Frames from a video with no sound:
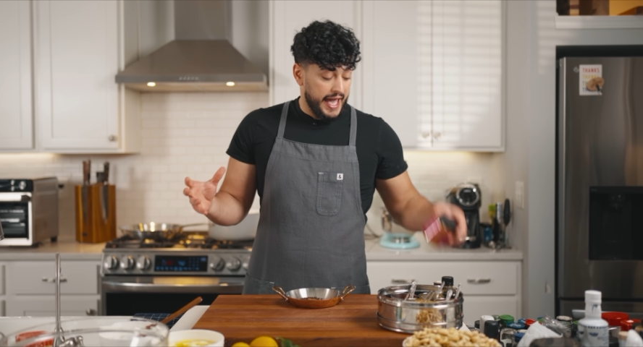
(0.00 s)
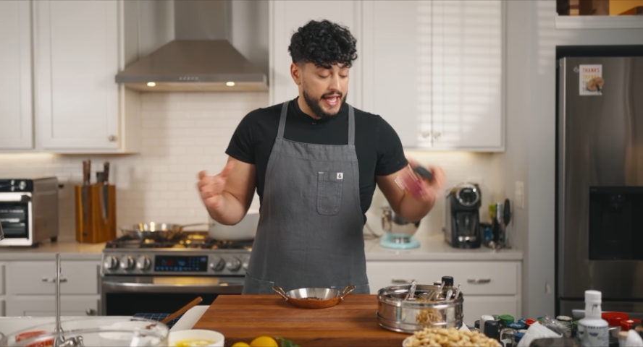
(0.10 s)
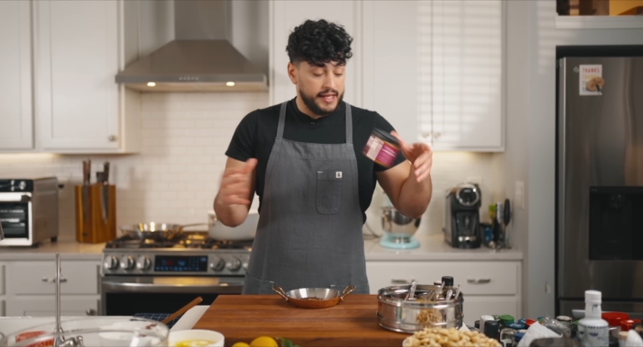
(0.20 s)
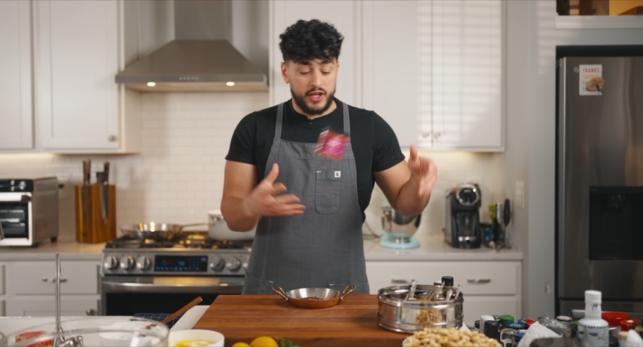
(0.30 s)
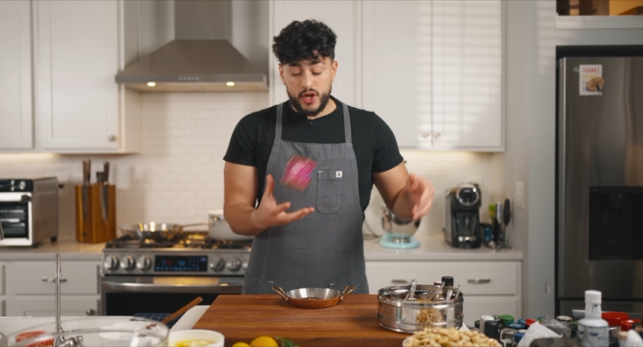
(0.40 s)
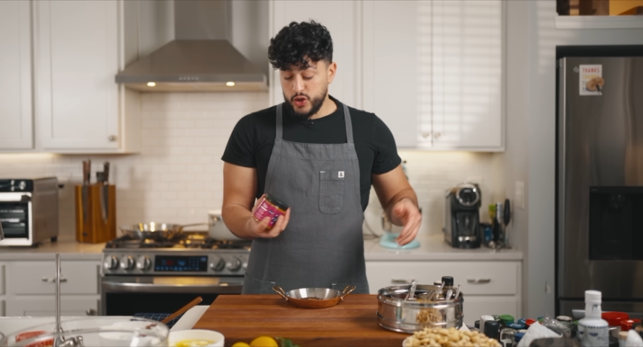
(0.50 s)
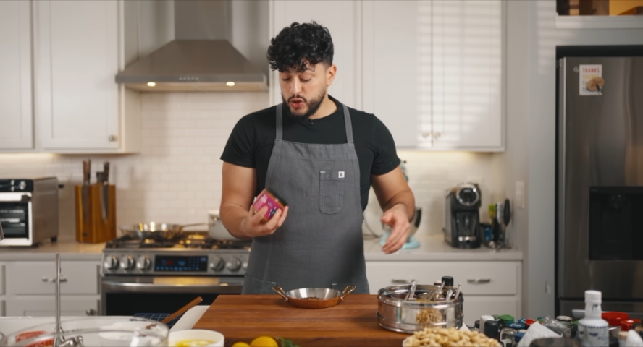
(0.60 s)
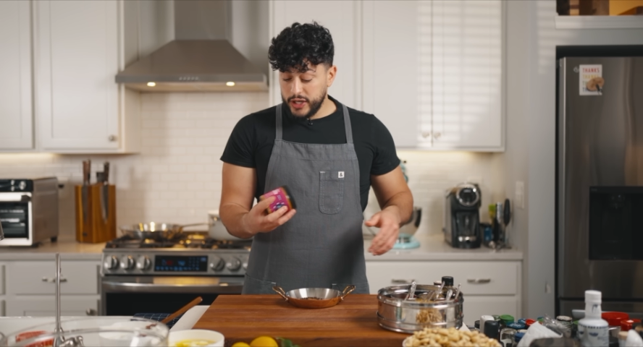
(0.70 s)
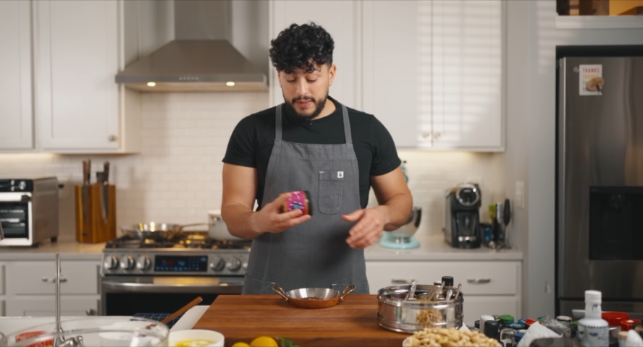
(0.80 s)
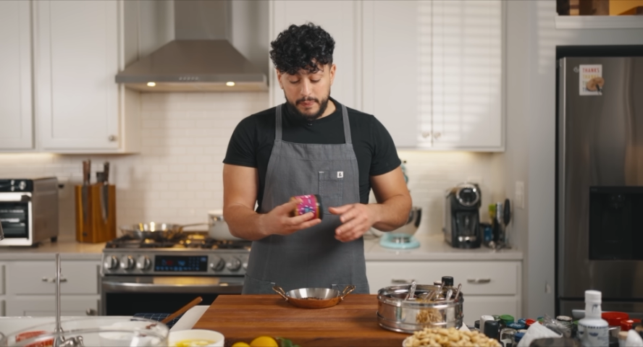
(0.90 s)
And you
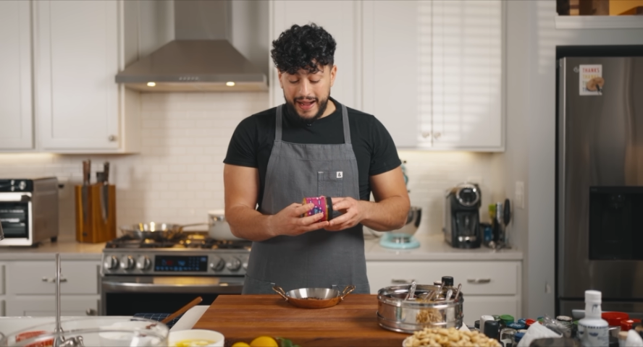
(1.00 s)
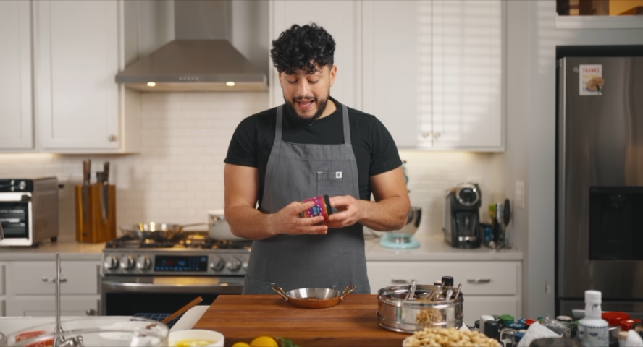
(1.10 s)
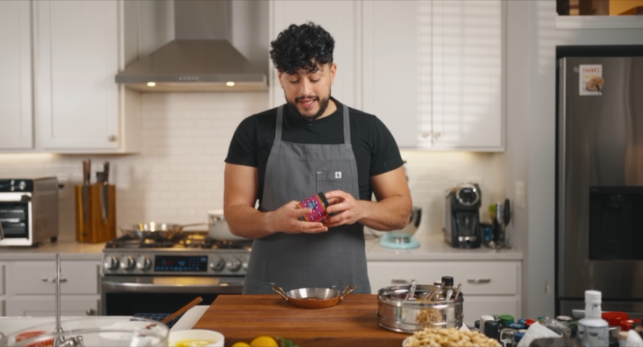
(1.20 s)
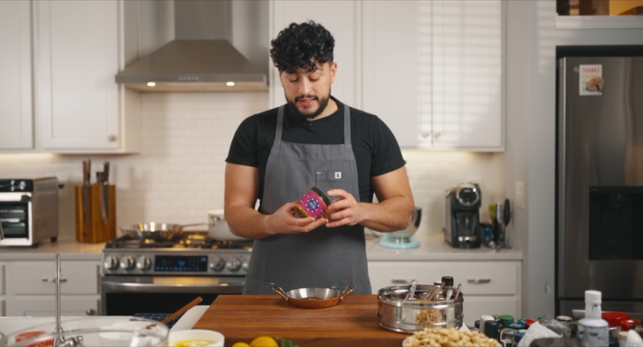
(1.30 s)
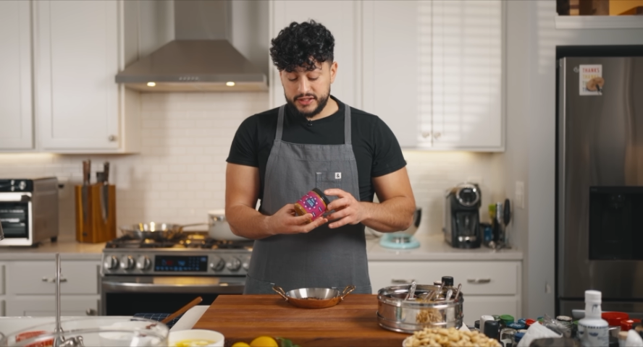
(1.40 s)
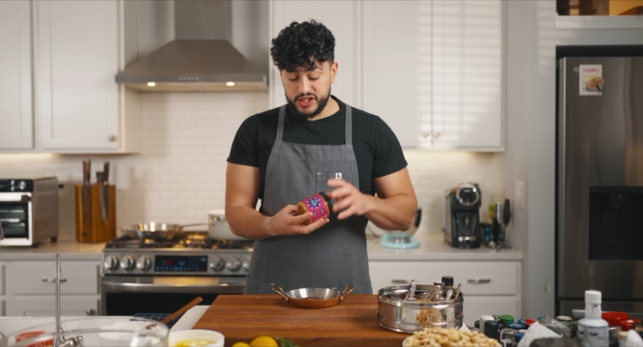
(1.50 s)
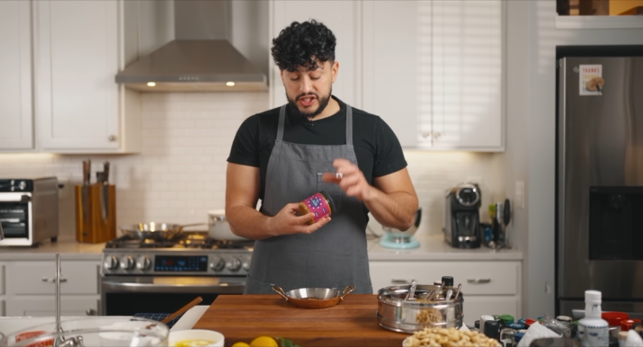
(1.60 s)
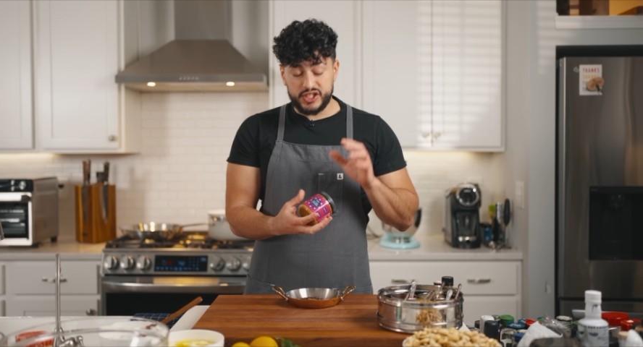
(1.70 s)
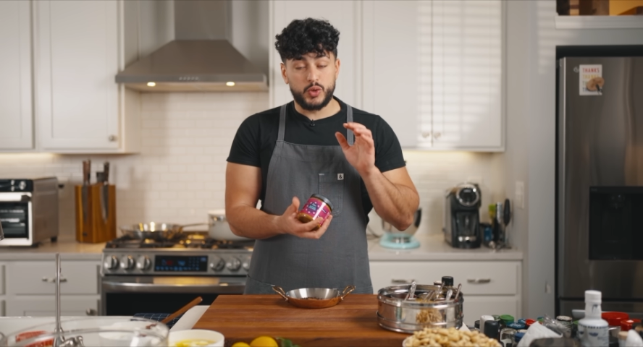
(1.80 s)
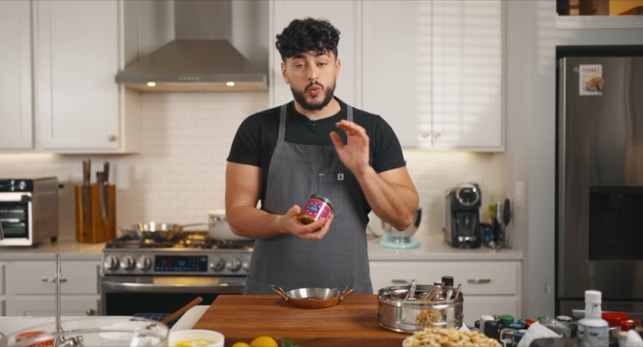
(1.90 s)
can buy
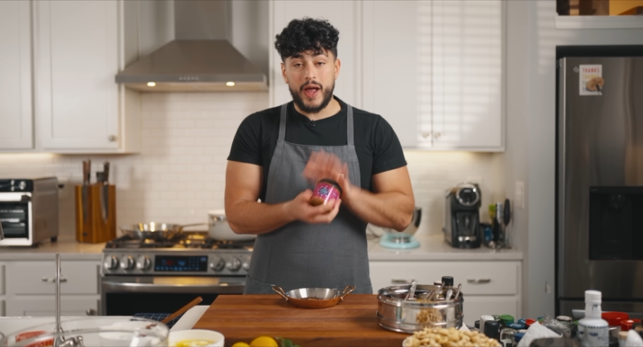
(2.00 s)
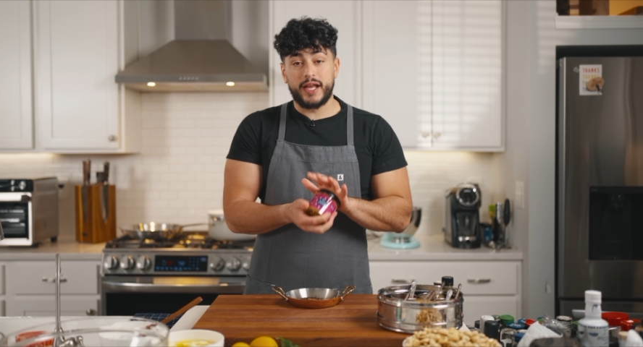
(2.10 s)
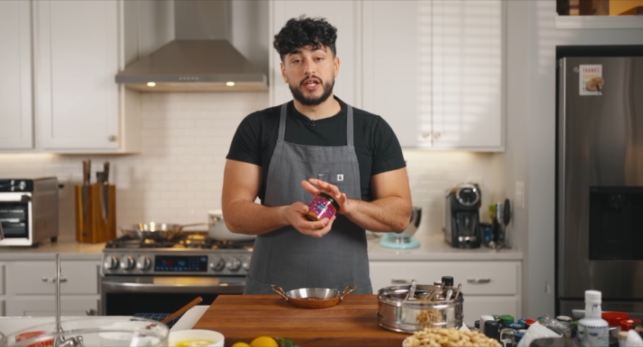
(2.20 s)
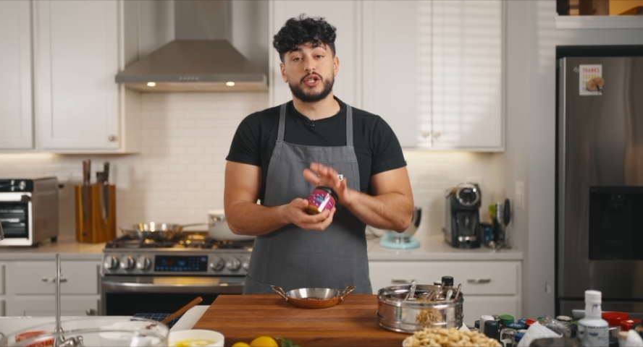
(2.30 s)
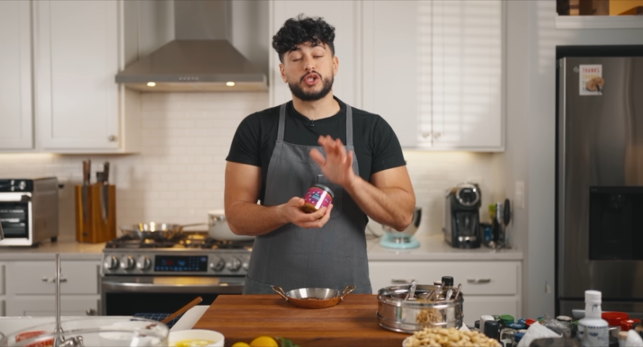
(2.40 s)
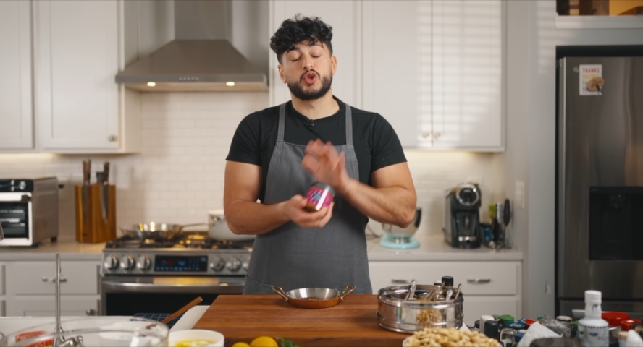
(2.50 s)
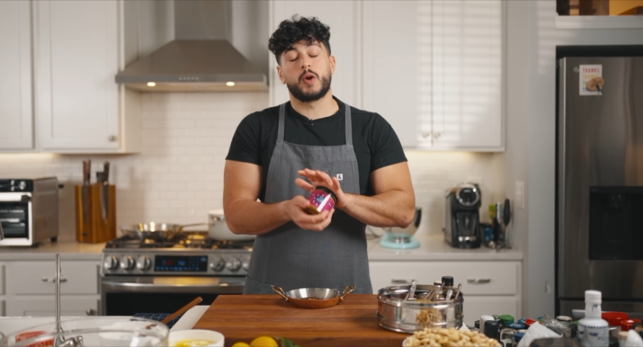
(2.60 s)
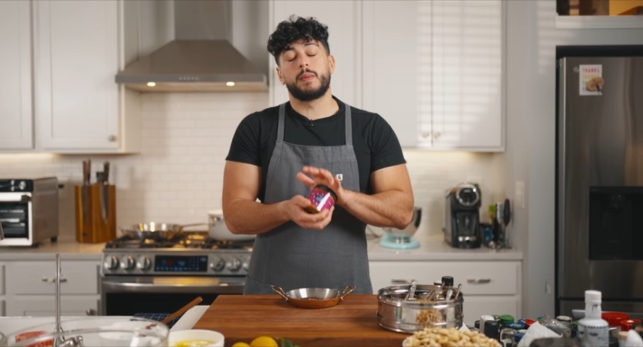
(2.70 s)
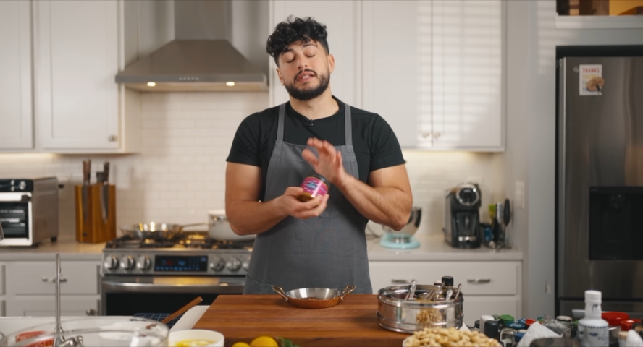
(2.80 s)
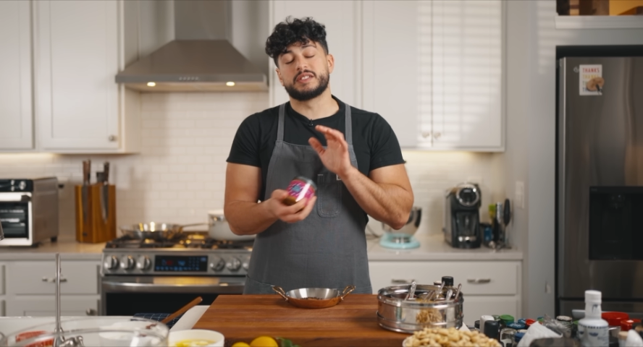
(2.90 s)
just regular
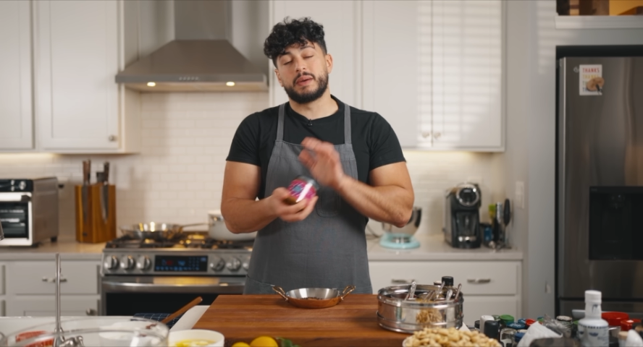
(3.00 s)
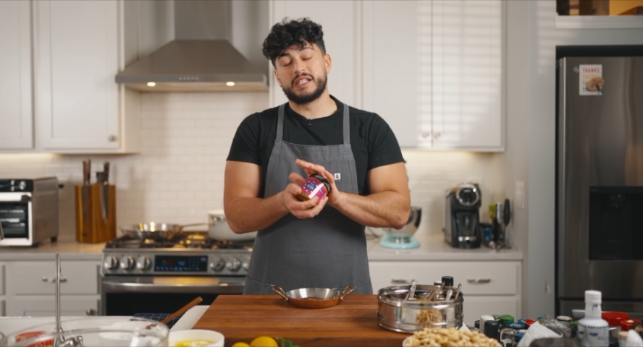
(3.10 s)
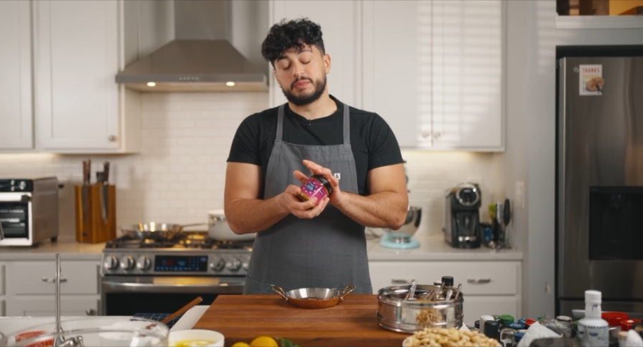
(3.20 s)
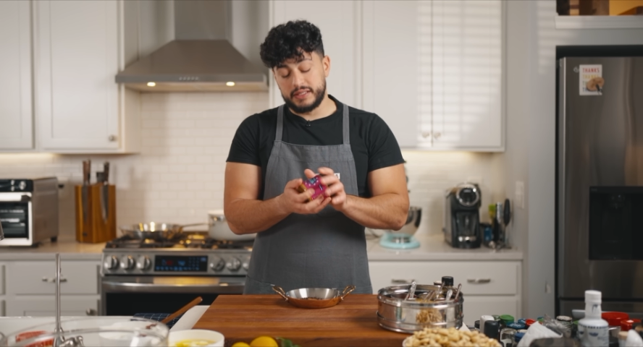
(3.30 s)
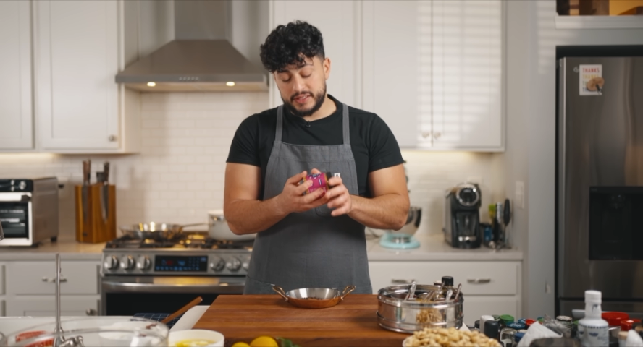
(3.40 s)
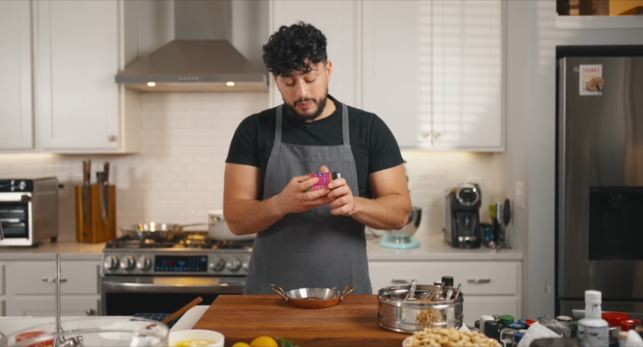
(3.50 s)
store-bought spice blends.